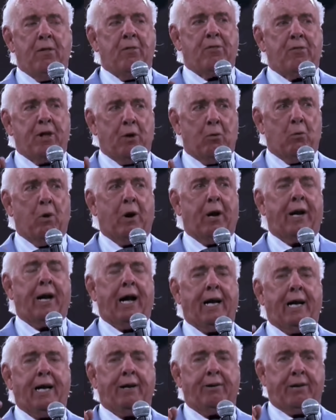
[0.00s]
than what
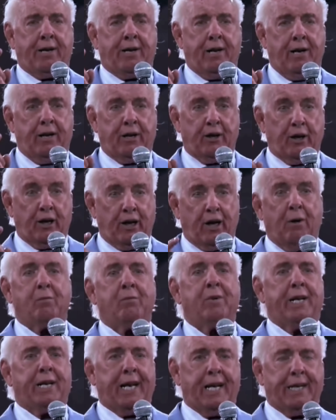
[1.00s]
I had
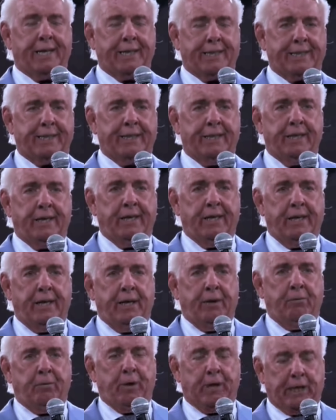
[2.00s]
come in as.
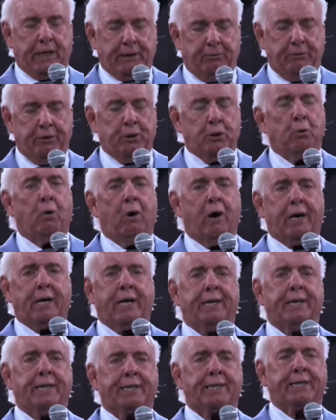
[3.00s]
Because when you
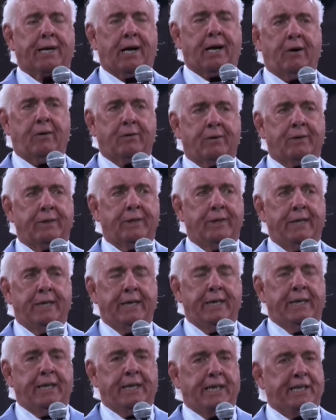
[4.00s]
walk in this town,
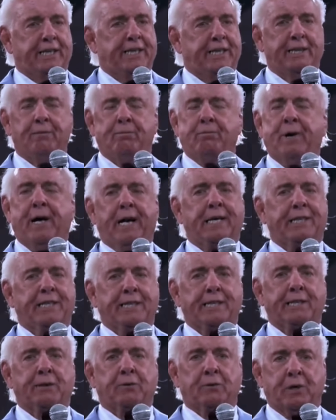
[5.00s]
this isn't
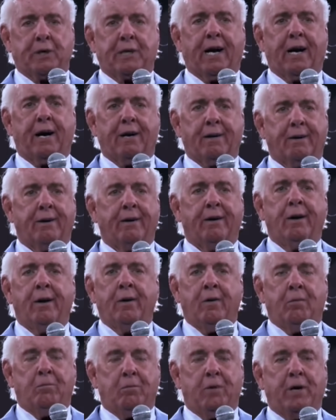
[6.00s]
Madison Square Garden,
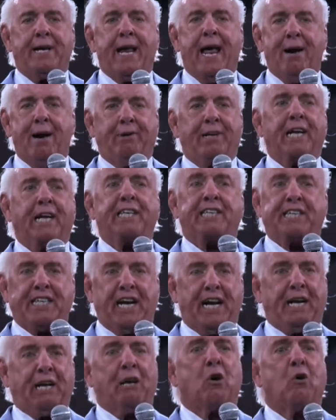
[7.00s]
but damn it, it's
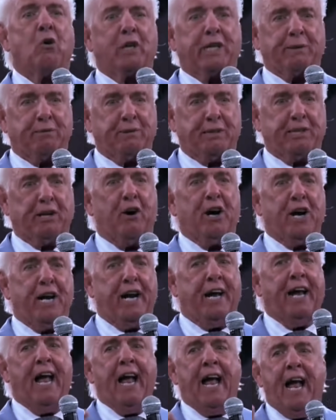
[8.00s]
St. Louis,
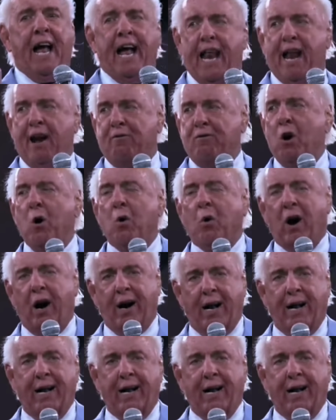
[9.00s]
Missouri. And if you were...